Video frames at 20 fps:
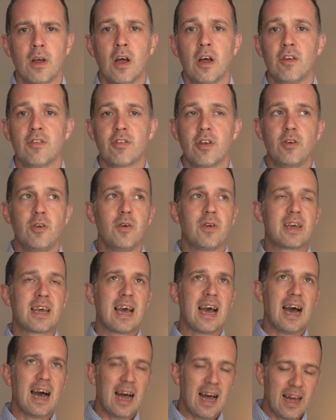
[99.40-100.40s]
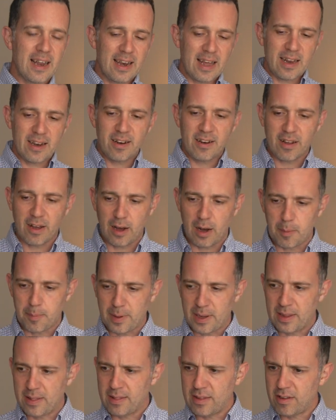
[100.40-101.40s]
So you can end up
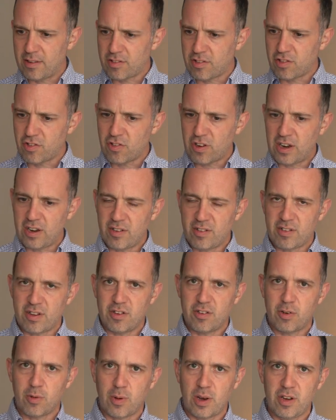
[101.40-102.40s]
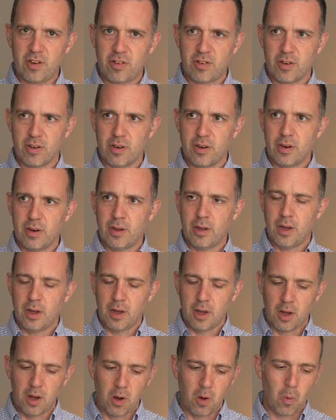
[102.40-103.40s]
in this strange situation
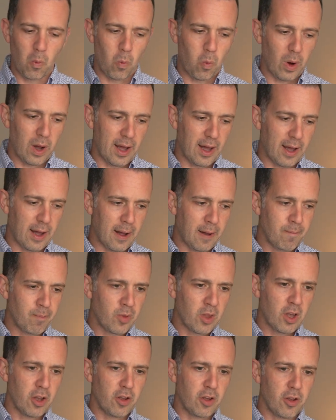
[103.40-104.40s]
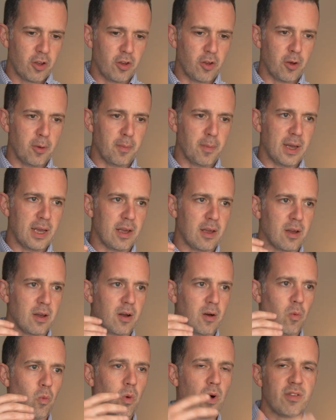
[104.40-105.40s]
where you meet
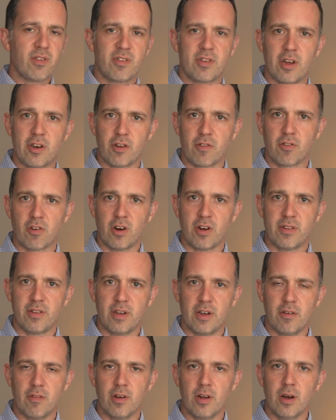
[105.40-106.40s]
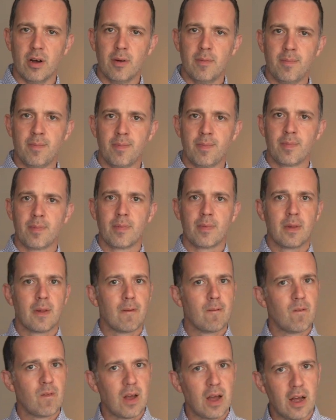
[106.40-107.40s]
one set of criteria
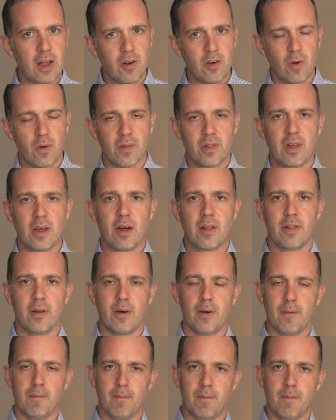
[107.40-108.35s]
and not the other.